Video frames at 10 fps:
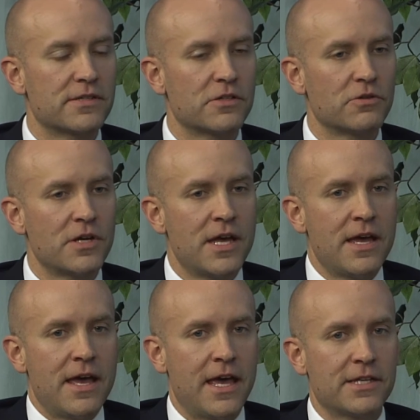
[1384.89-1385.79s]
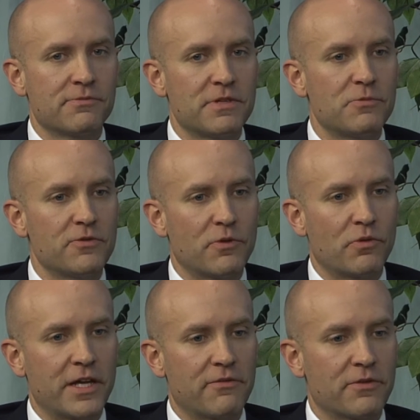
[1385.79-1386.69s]
So as we move
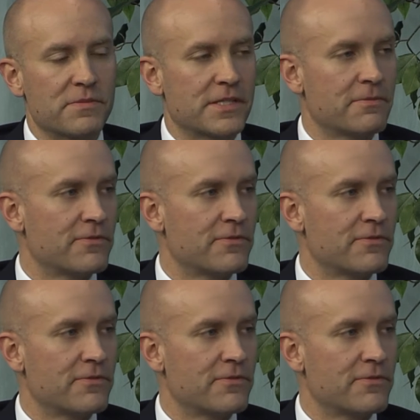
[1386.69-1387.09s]
away from some